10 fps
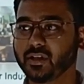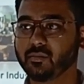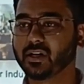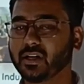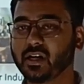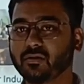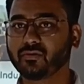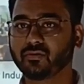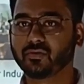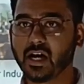But now
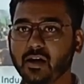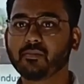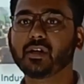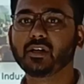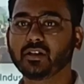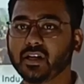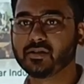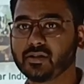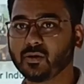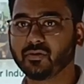I'm being there in
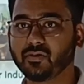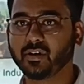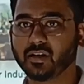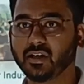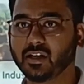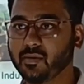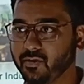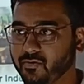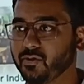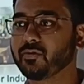South Africa and
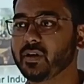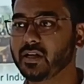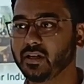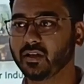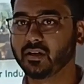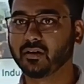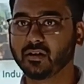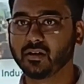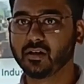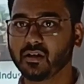coming frequently here,
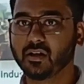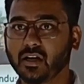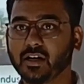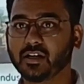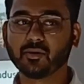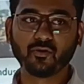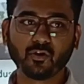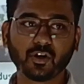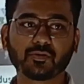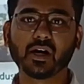and it's a
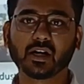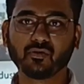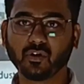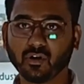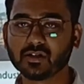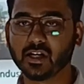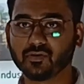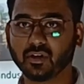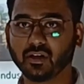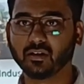focus market for us as
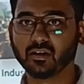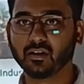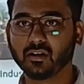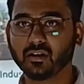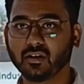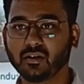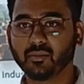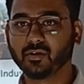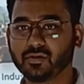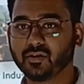well.
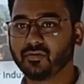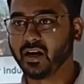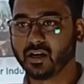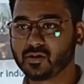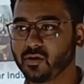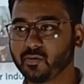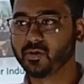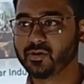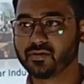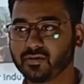Because if Atlas Copco
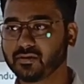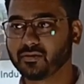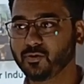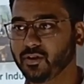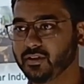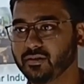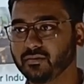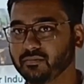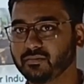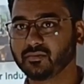is doing
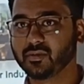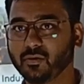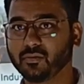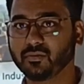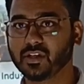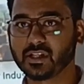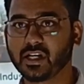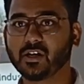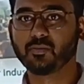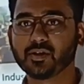this kind
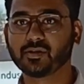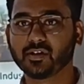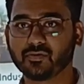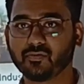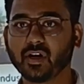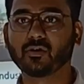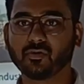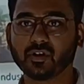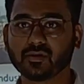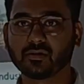of business, why not
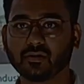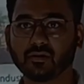us?